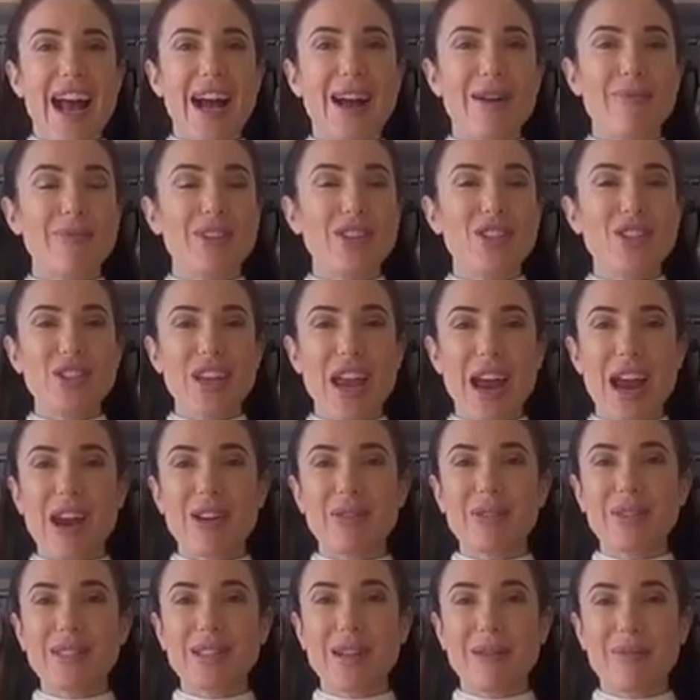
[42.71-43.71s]
um, share
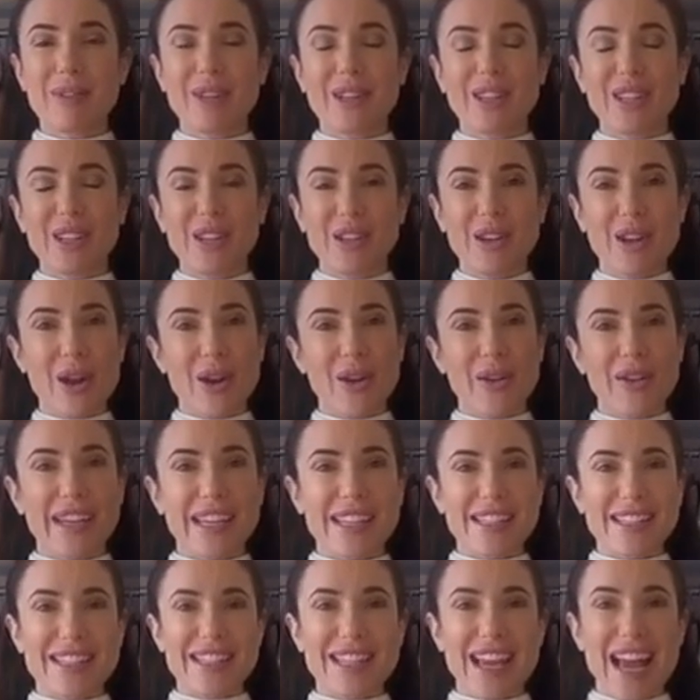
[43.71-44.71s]
it with someone you know
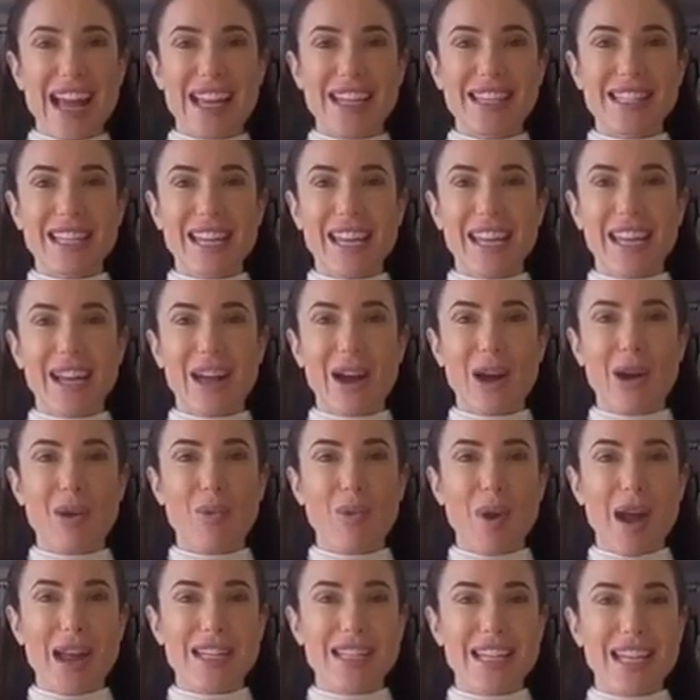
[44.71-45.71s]
is attending a
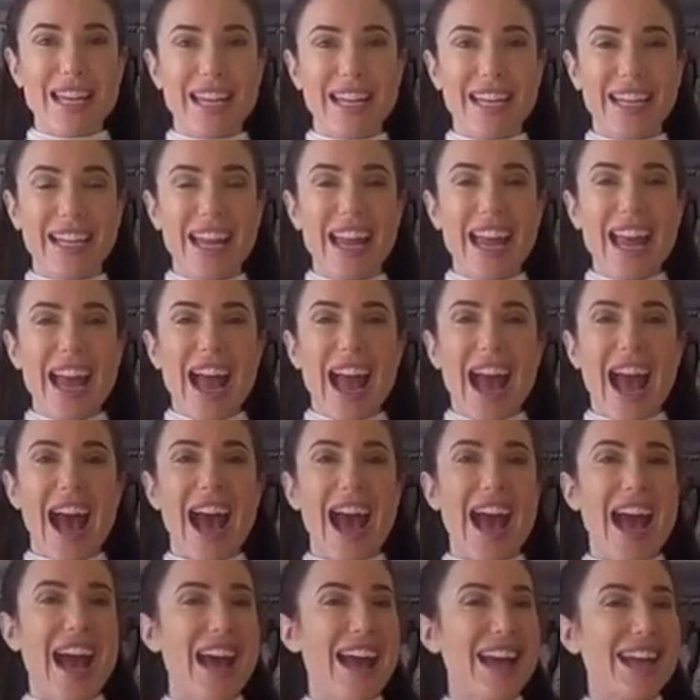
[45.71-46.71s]
wedding,
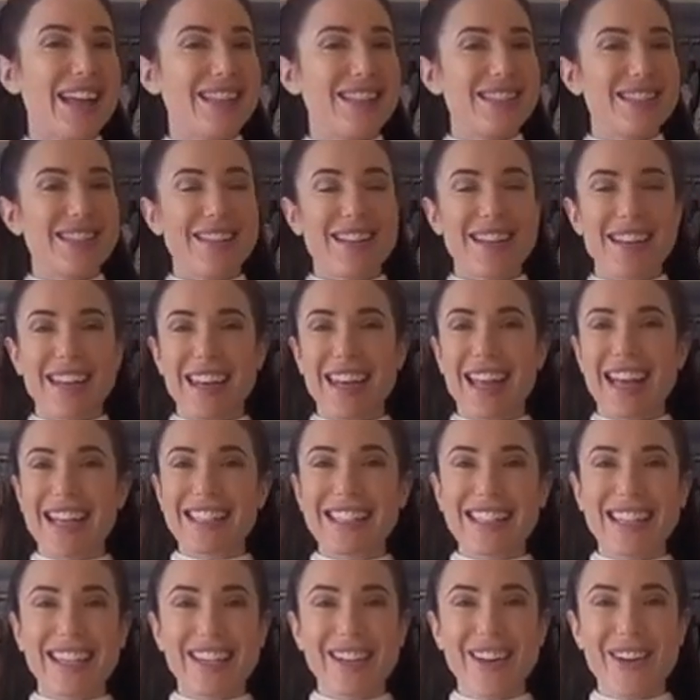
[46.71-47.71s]
and
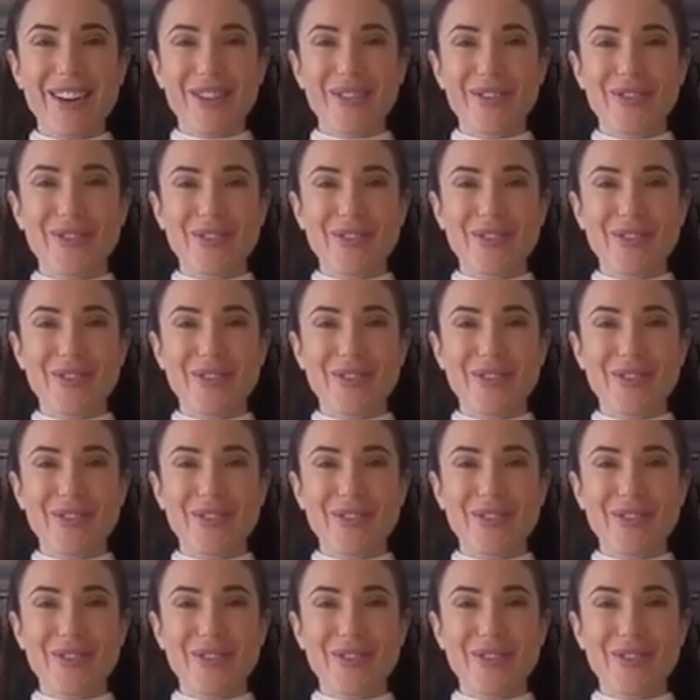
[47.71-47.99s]
let's kick off.